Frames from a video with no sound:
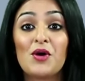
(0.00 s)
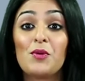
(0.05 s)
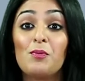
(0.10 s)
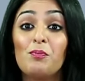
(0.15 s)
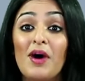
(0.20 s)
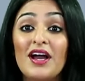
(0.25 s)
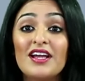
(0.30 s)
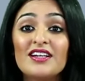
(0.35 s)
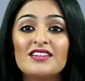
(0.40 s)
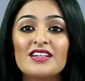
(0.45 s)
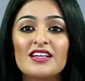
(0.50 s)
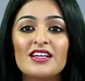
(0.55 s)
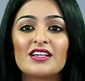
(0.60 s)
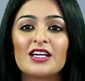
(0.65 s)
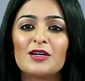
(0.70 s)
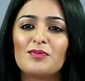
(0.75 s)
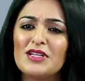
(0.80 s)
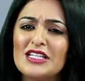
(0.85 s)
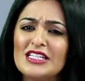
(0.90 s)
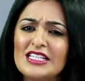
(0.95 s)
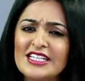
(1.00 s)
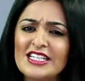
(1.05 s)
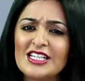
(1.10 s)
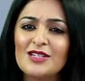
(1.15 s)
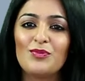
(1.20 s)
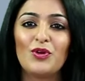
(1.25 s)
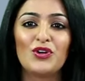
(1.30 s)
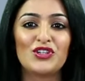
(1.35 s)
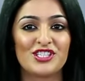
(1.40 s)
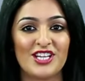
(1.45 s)
might take up a little
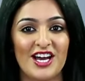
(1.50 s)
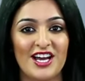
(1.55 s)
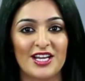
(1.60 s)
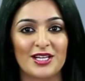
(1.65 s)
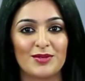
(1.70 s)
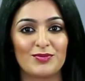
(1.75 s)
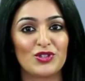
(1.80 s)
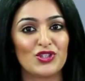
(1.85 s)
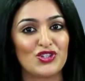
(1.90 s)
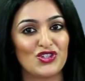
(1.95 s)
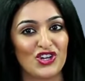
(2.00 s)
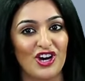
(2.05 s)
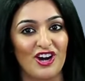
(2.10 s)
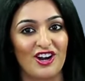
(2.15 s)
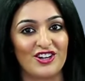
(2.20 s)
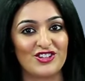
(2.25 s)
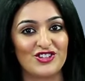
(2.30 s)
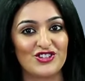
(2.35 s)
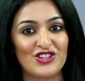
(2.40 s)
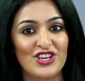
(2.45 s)
more time to charge